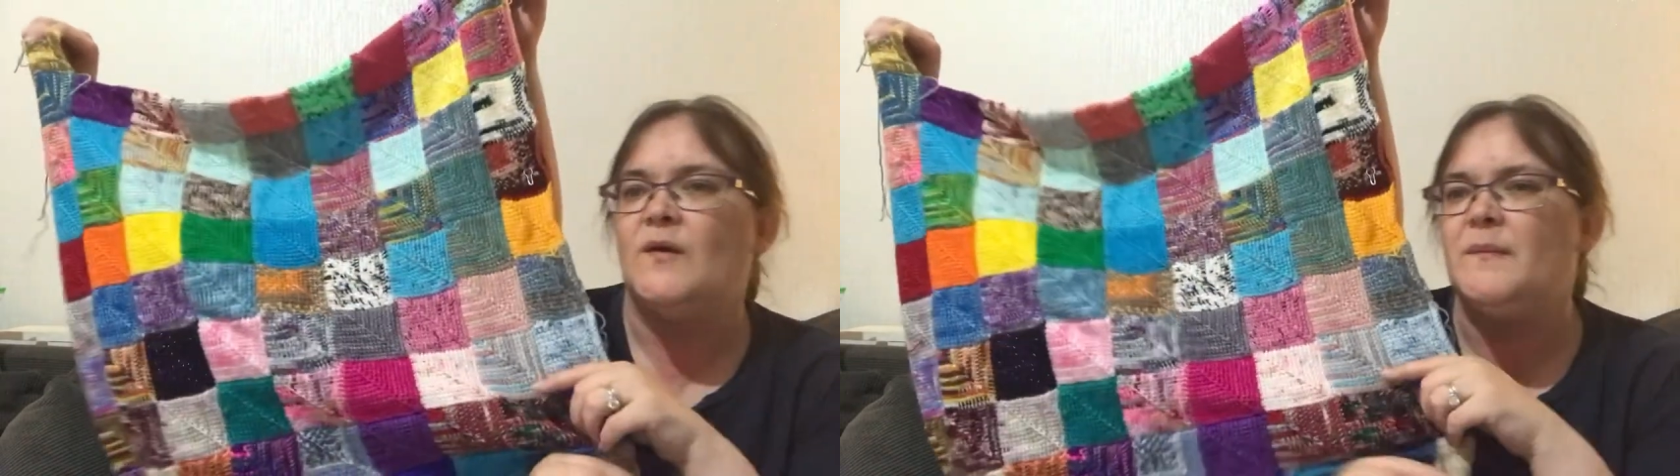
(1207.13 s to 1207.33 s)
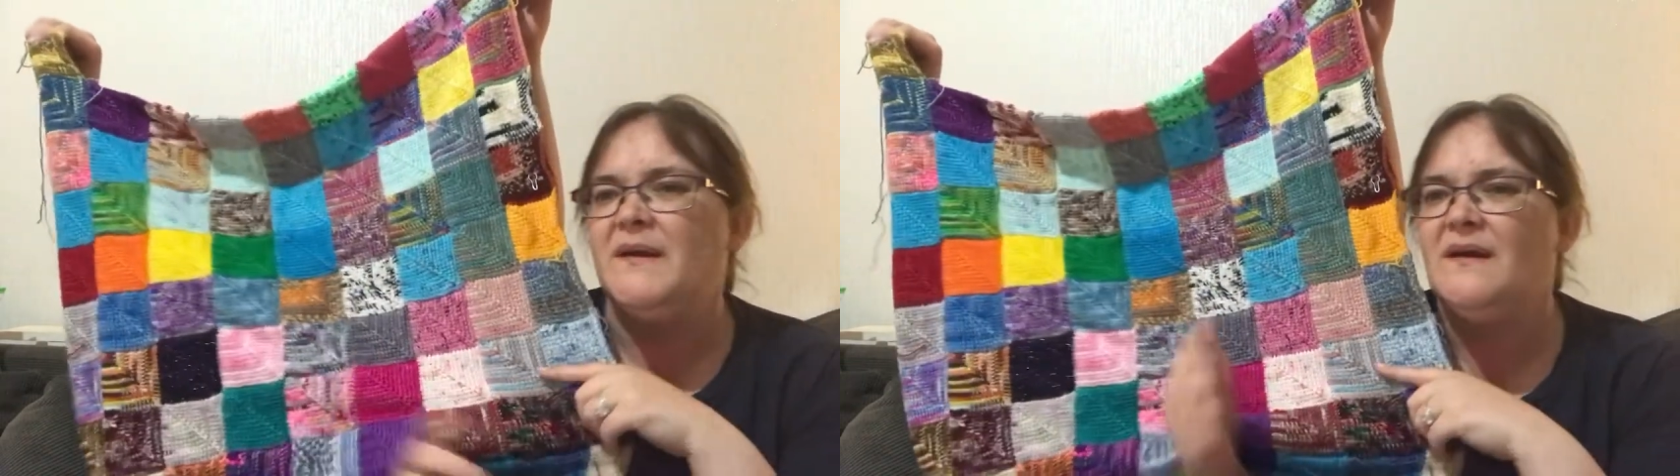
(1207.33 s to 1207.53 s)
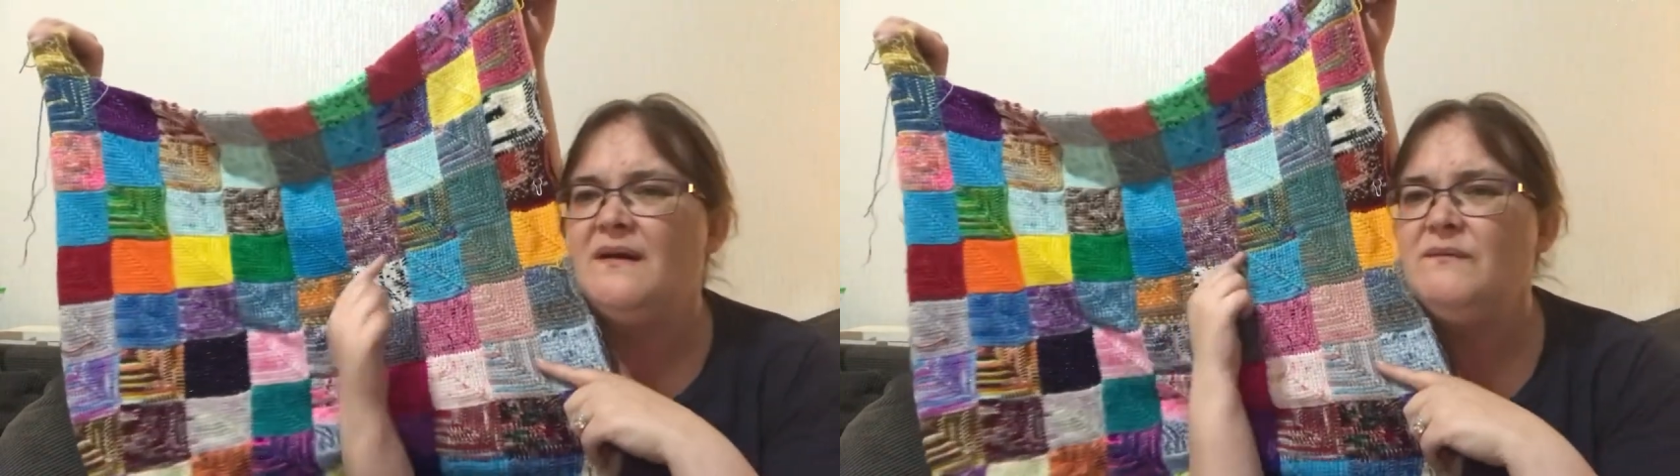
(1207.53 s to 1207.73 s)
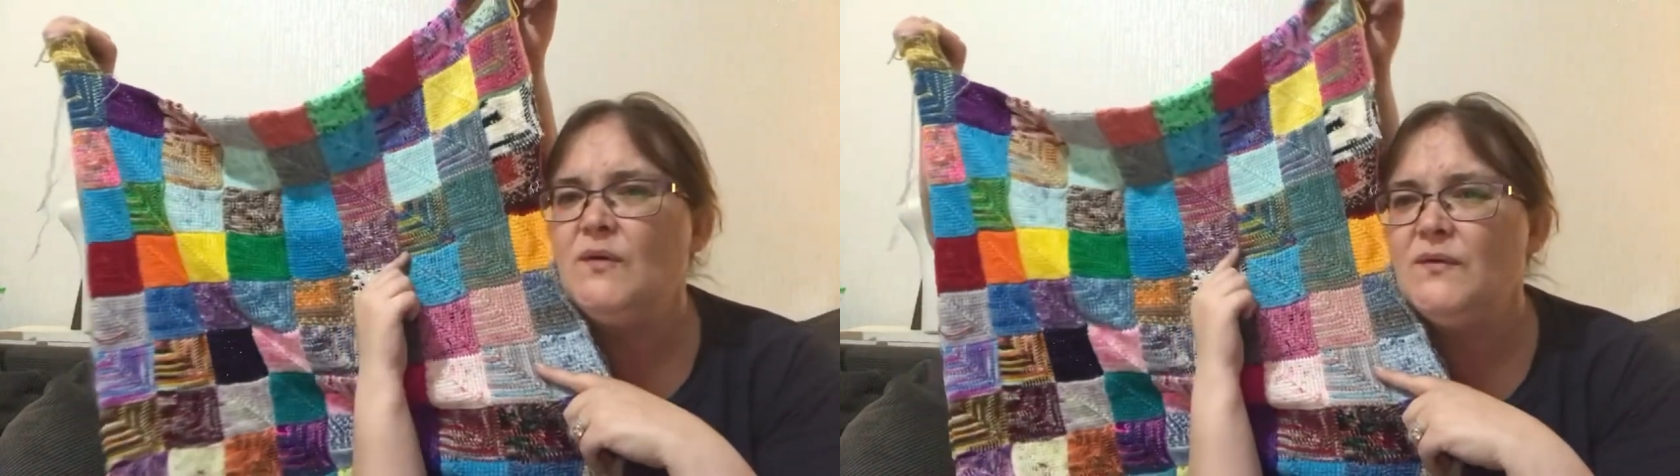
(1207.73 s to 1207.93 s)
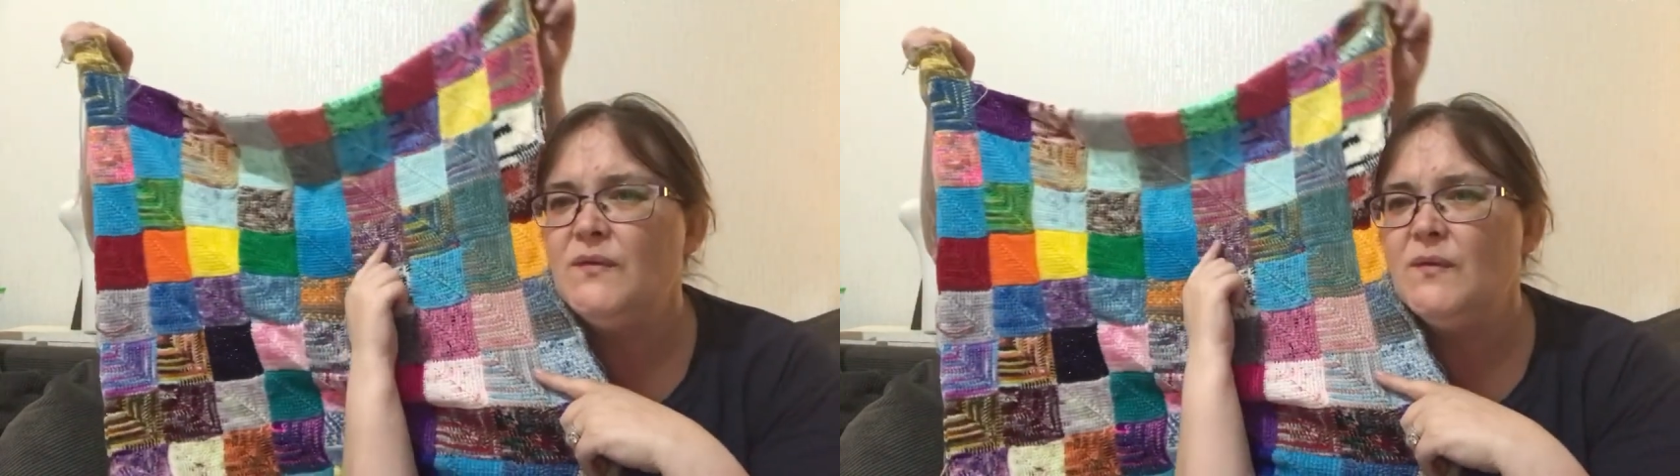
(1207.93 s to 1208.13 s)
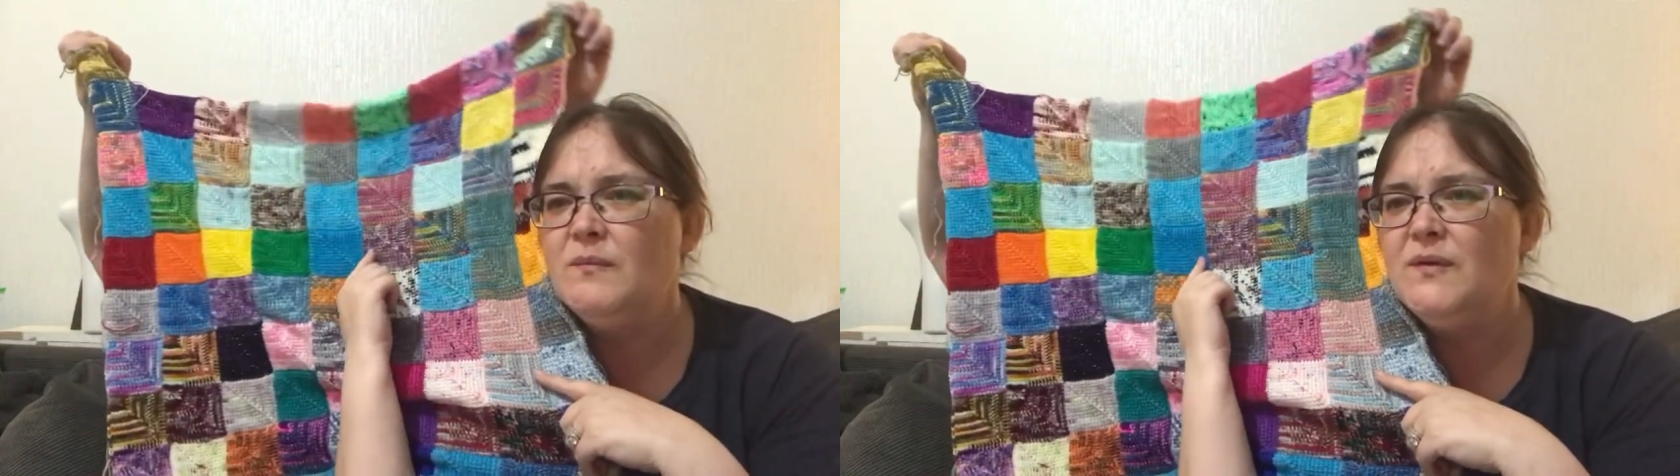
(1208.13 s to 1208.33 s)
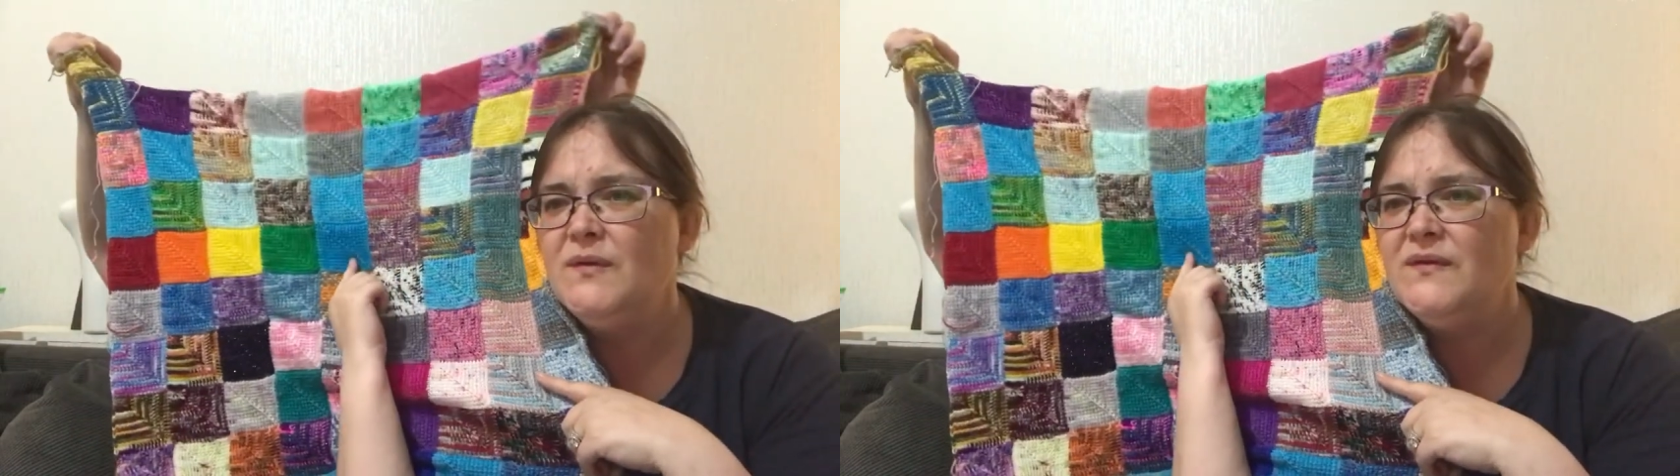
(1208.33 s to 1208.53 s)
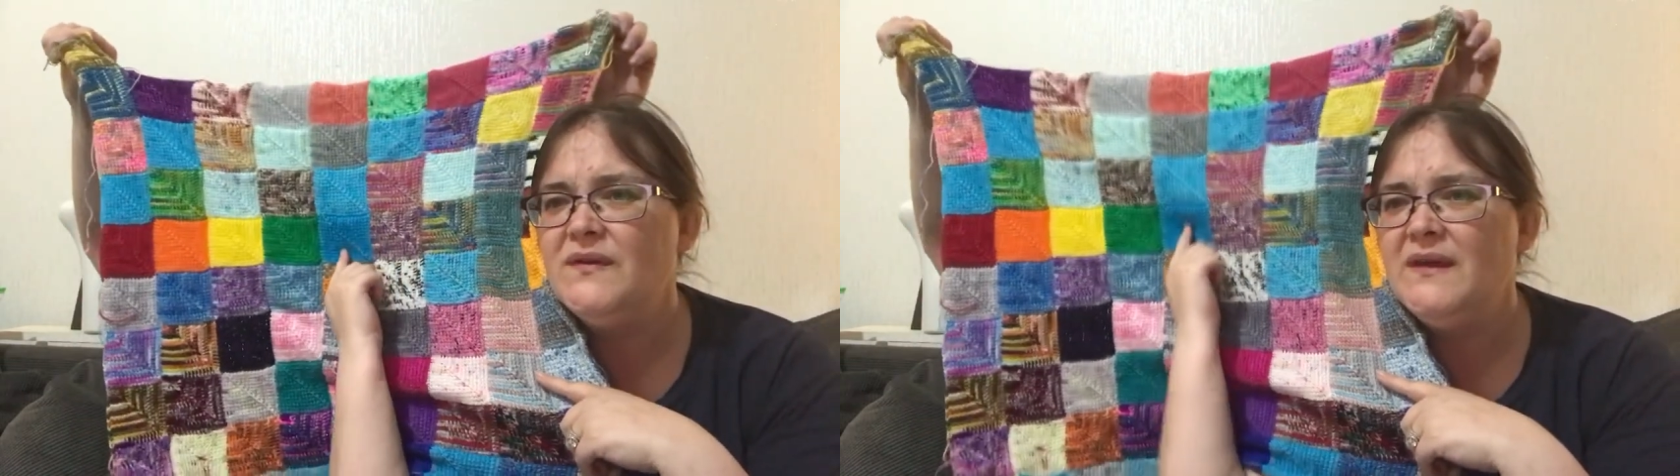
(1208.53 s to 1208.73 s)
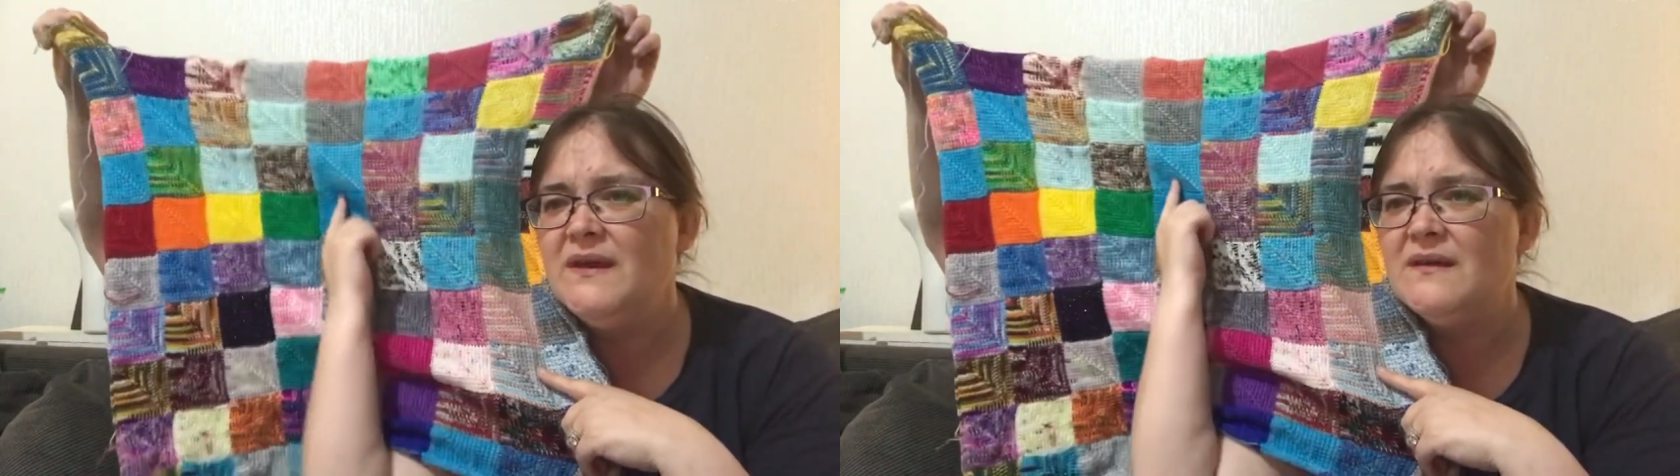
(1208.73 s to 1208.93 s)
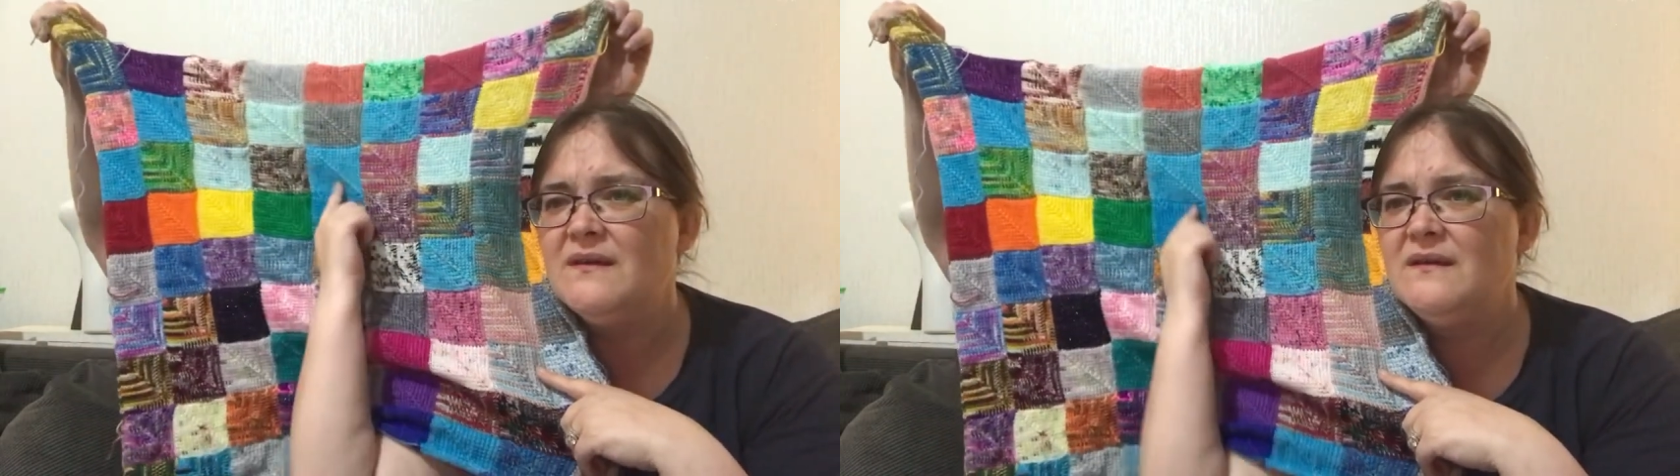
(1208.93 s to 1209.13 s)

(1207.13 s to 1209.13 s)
albeit oh, I have got two blues there